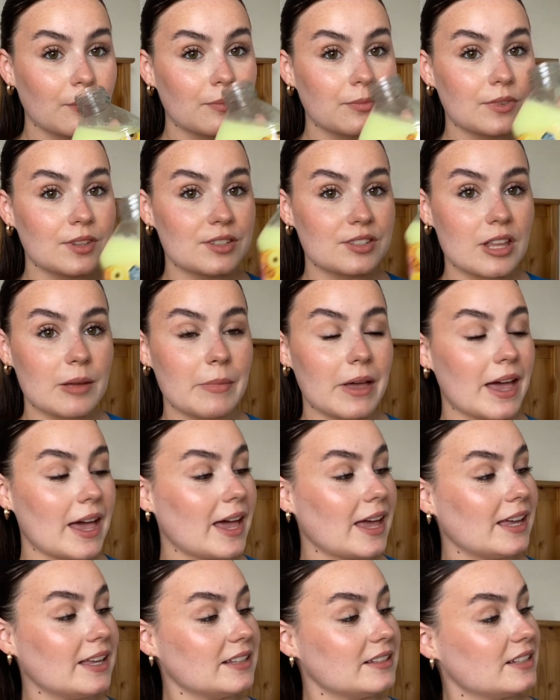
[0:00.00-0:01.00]
Summer
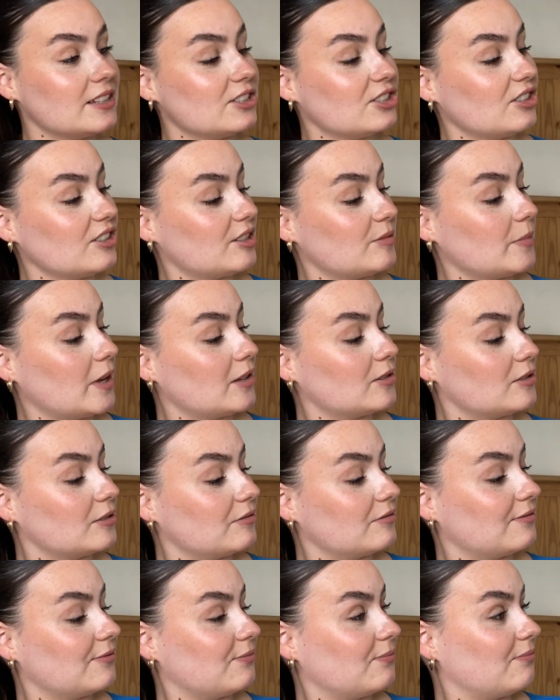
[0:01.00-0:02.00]
Haze, it just smells of
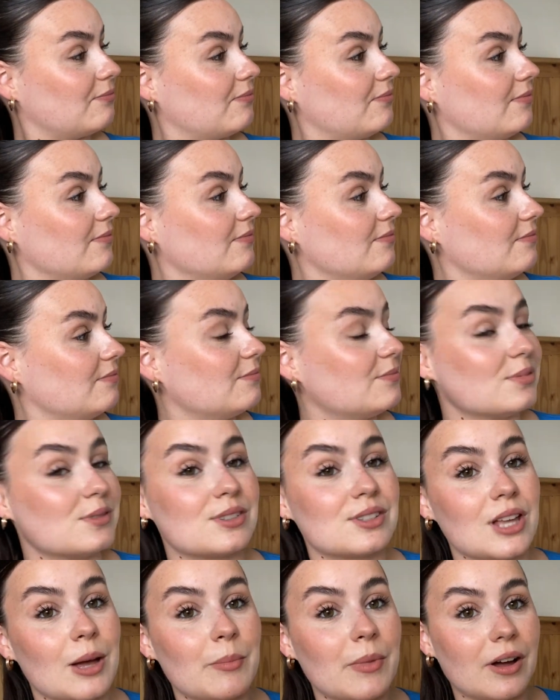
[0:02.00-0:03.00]

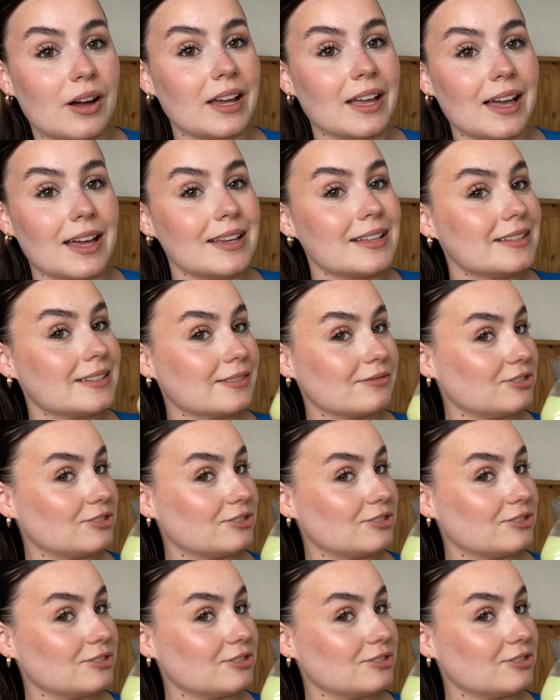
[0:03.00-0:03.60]
summer, I guess.